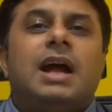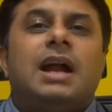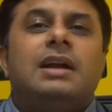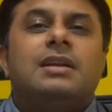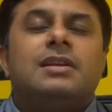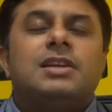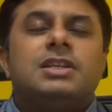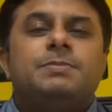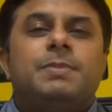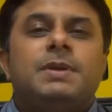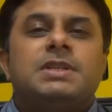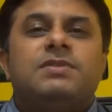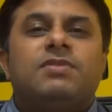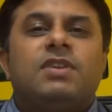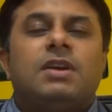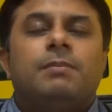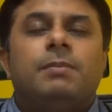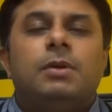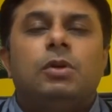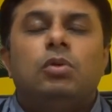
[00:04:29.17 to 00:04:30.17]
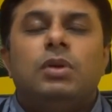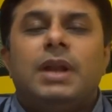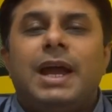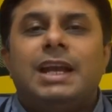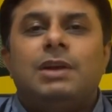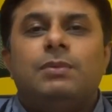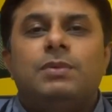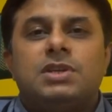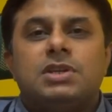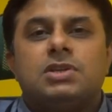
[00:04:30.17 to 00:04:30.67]
under a specific blue
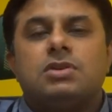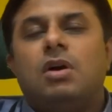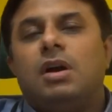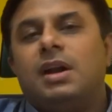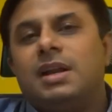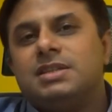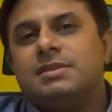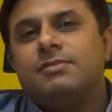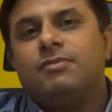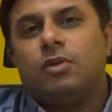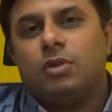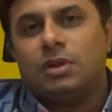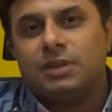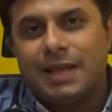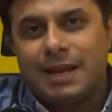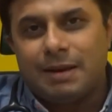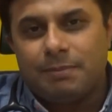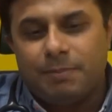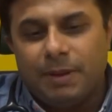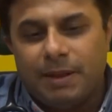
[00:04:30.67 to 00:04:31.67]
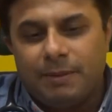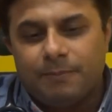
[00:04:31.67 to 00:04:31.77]
light which is called as a phototherapy.